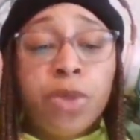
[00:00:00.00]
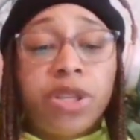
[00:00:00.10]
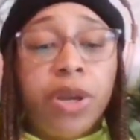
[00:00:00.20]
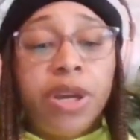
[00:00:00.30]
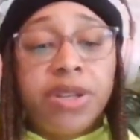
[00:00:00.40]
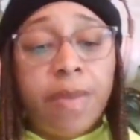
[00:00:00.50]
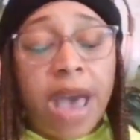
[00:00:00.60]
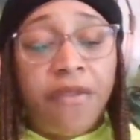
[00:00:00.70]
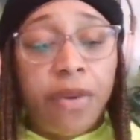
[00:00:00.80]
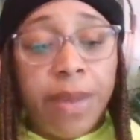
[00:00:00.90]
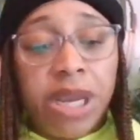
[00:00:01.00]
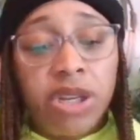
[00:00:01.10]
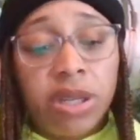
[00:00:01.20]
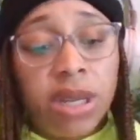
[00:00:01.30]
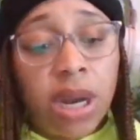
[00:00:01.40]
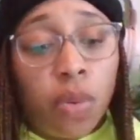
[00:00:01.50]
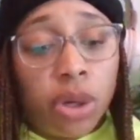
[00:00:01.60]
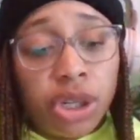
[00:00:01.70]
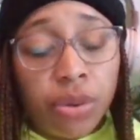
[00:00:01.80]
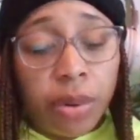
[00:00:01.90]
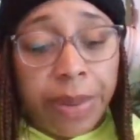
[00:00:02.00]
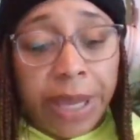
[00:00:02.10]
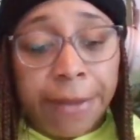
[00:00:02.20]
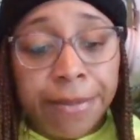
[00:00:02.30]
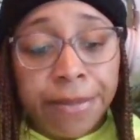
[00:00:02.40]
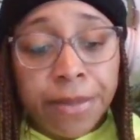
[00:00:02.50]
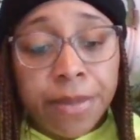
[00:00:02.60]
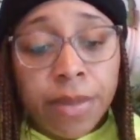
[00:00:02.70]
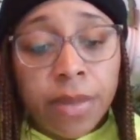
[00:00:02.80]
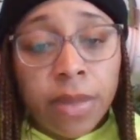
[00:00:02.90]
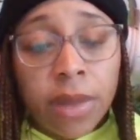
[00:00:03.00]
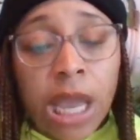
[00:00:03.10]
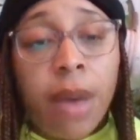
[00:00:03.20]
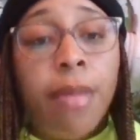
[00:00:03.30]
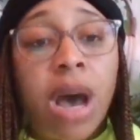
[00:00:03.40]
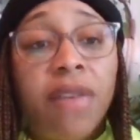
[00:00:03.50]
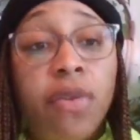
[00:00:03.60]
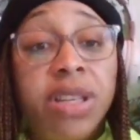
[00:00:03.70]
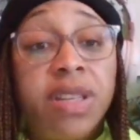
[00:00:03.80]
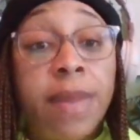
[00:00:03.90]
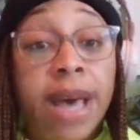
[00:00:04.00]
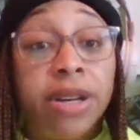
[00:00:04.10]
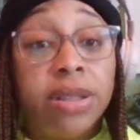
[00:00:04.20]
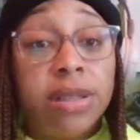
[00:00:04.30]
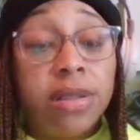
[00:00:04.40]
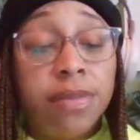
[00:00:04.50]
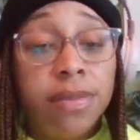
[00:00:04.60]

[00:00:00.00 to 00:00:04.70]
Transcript: So here's some affirmations that I want you to repeat. My voice matters.